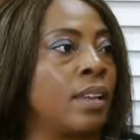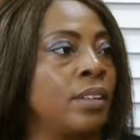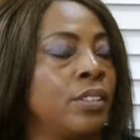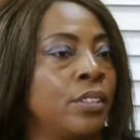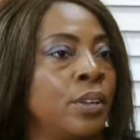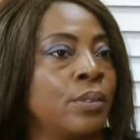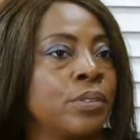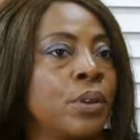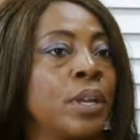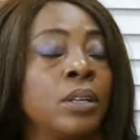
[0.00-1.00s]
and you know,
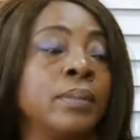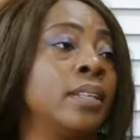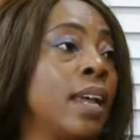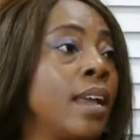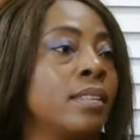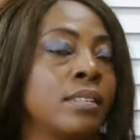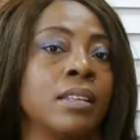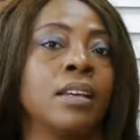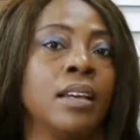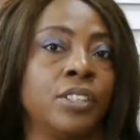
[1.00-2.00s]
so it'll be nice
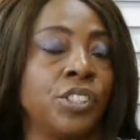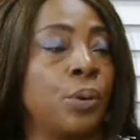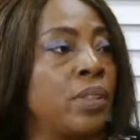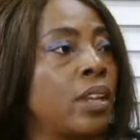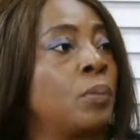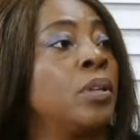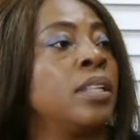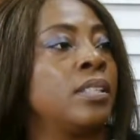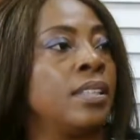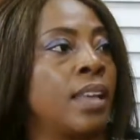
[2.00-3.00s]
to share with the
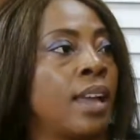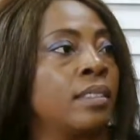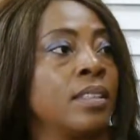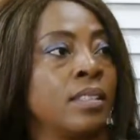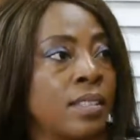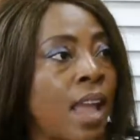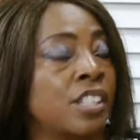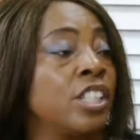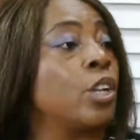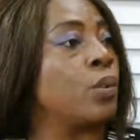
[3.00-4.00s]
community that this is
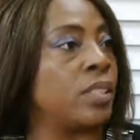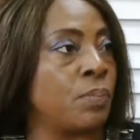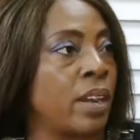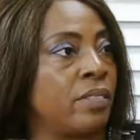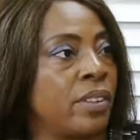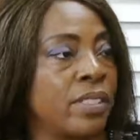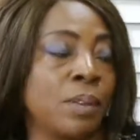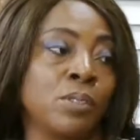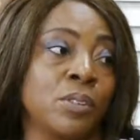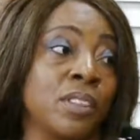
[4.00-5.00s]
actually going to benefit
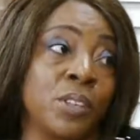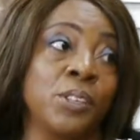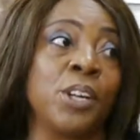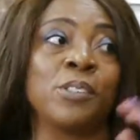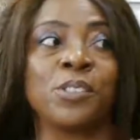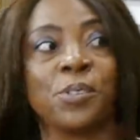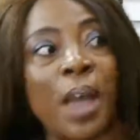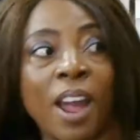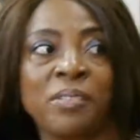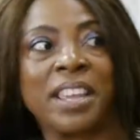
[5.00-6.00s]
them. So kudos to
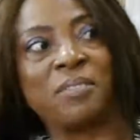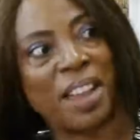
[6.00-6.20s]
African